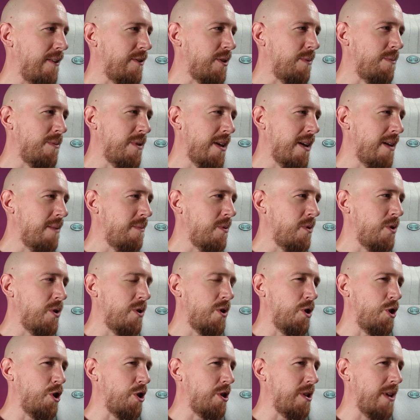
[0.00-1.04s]
sometimes
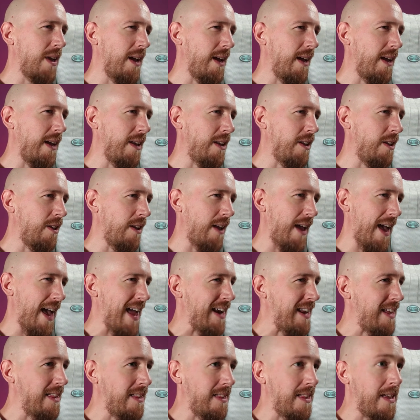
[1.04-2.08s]
just
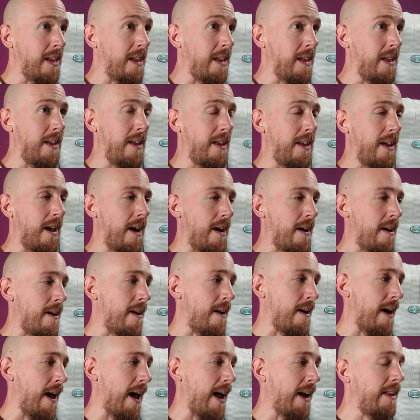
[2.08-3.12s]
anything,
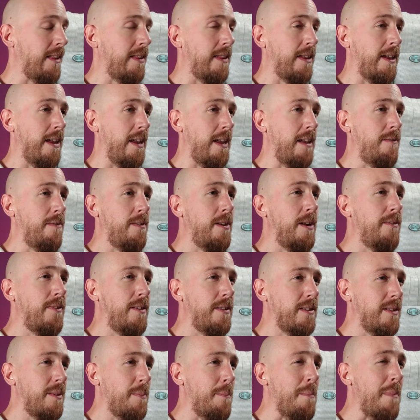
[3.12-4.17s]
even if
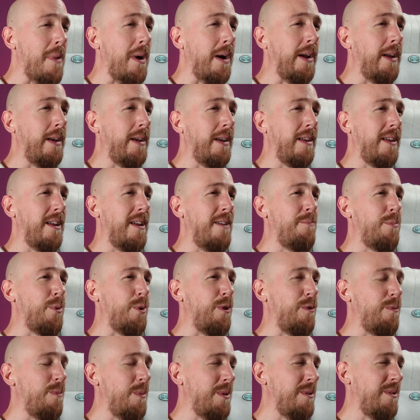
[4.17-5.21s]
it's a minor
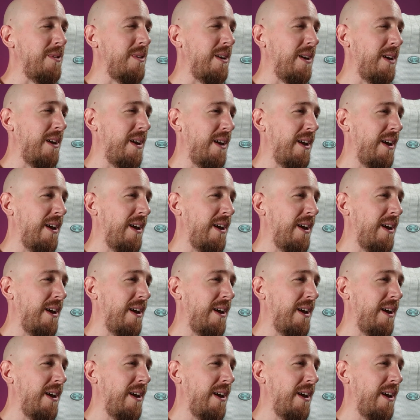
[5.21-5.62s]
improvement,